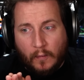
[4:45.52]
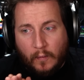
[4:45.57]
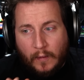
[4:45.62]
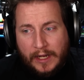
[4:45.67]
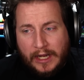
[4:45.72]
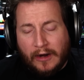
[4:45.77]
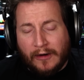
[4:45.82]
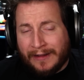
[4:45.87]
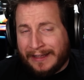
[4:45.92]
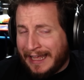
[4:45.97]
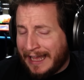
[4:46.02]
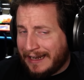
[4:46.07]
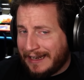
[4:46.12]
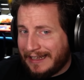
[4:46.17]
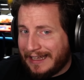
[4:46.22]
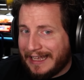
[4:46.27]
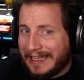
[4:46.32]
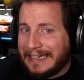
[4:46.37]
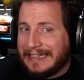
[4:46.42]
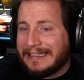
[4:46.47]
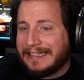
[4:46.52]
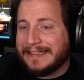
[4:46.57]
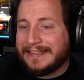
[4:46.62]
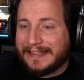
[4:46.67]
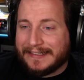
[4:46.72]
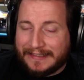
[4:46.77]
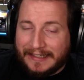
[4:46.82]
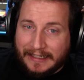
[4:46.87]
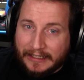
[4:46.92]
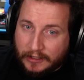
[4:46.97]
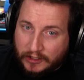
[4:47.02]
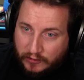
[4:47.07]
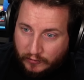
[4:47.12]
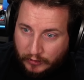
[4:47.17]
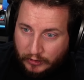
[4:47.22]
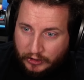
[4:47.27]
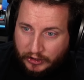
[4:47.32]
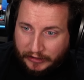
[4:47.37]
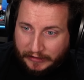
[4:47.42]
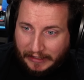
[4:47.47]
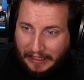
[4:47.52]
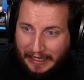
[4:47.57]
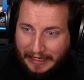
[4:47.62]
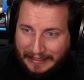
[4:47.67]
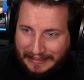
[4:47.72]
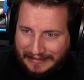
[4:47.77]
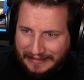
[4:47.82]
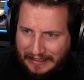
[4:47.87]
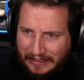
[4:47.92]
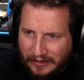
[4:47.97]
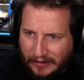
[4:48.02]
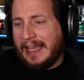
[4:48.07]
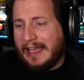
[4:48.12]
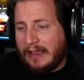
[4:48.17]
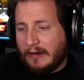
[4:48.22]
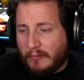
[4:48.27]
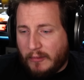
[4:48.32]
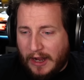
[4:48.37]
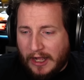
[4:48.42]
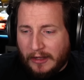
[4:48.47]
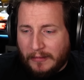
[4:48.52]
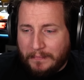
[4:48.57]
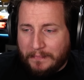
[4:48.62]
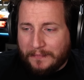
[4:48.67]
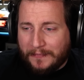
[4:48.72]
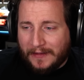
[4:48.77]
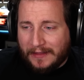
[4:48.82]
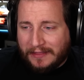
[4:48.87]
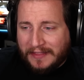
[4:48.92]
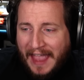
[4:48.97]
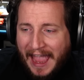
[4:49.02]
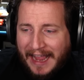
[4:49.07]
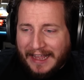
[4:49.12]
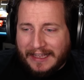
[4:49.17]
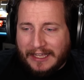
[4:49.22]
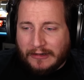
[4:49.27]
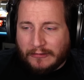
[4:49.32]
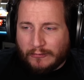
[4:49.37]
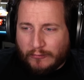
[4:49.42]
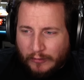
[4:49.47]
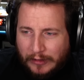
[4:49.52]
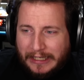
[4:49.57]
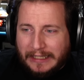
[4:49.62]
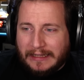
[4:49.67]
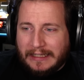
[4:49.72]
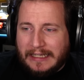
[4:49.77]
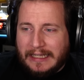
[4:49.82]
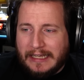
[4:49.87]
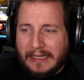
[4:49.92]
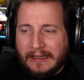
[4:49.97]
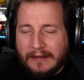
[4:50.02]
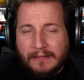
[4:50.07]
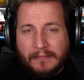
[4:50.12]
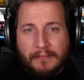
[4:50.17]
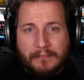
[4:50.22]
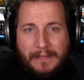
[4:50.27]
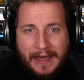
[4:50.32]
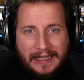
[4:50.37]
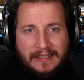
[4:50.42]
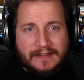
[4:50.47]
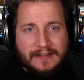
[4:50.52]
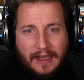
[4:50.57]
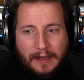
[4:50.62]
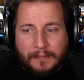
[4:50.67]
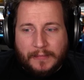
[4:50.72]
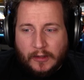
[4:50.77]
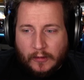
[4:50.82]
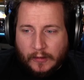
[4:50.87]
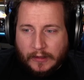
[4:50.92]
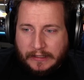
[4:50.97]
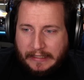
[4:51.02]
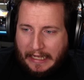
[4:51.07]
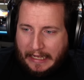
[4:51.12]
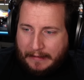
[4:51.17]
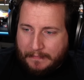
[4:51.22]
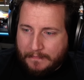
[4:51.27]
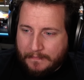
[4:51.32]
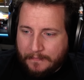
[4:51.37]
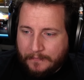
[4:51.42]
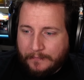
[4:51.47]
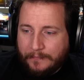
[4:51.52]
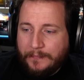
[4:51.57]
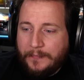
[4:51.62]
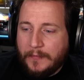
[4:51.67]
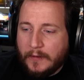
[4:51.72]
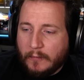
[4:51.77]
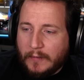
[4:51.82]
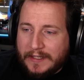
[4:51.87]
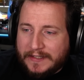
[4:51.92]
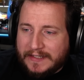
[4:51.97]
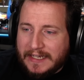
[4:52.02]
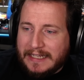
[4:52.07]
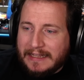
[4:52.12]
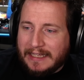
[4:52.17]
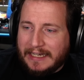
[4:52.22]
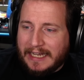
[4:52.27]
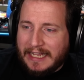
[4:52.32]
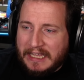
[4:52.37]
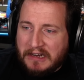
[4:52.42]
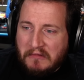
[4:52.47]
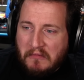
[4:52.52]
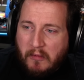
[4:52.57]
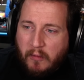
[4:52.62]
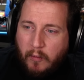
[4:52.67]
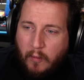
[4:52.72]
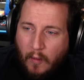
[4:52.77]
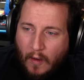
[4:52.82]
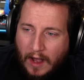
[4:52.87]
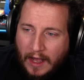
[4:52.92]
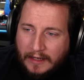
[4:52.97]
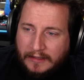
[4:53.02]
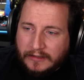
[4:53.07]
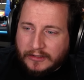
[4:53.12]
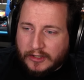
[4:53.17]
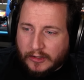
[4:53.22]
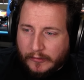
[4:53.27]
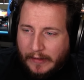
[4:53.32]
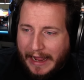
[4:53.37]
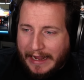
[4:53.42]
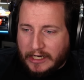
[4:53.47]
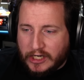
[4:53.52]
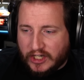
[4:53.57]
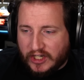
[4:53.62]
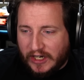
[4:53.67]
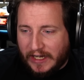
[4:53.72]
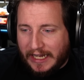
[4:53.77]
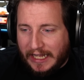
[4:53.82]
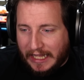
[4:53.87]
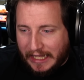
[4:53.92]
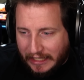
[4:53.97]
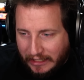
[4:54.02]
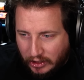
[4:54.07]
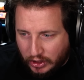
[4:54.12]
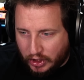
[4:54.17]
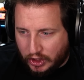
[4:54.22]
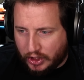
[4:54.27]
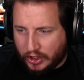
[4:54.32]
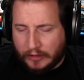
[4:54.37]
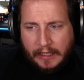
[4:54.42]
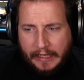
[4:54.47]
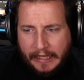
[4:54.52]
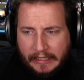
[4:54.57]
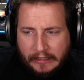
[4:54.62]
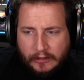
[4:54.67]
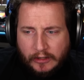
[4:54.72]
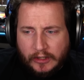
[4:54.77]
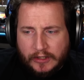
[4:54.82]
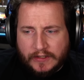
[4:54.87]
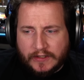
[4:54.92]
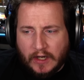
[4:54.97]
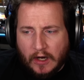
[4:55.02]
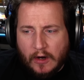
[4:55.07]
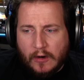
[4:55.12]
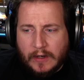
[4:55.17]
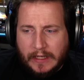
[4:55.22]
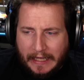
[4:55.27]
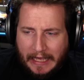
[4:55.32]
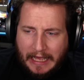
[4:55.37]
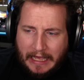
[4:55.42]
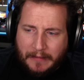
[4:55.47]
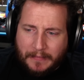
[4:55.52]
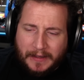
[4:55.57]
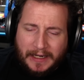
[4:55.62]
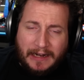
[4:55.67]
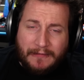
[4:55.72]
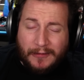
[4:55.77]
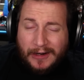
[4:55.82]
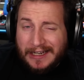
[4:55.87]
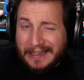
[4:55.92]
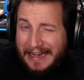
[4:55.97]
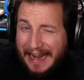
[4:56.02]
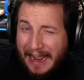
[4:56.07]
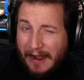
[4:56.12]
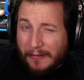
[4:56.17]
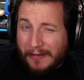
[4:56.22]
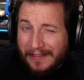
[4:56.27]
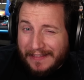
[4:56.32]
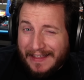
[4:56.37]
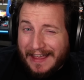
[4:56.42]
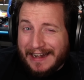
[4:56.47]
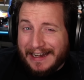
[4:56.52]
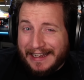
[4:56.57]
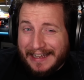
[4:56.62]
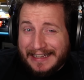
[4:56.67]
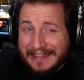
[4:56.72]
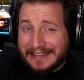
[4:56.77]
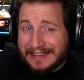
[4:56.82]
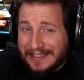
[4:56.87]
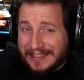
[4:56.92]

we are getting inconsistent extrusion lines here, and well, that can really mess up your day. we see that in one direction-ish, it looks okay, but every now and then it